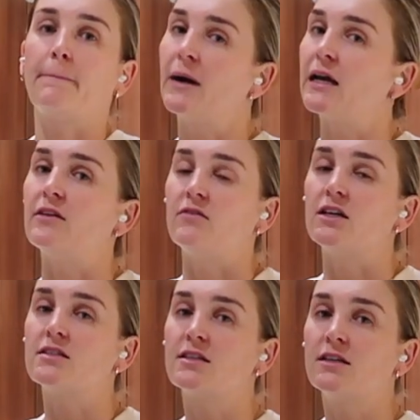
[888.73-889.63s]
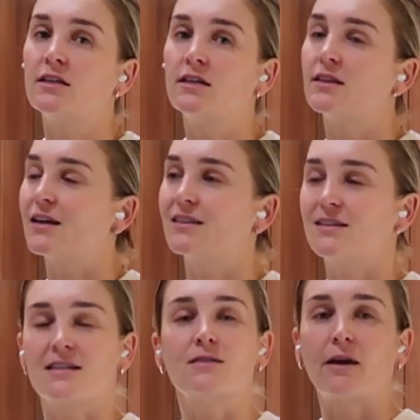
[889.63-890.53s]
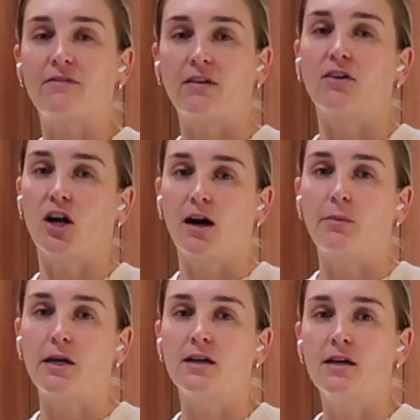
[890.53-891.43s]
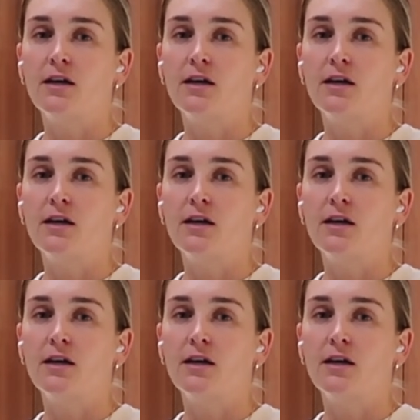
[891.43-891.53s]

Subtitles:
my evenings. Like, this is my favorite hobby.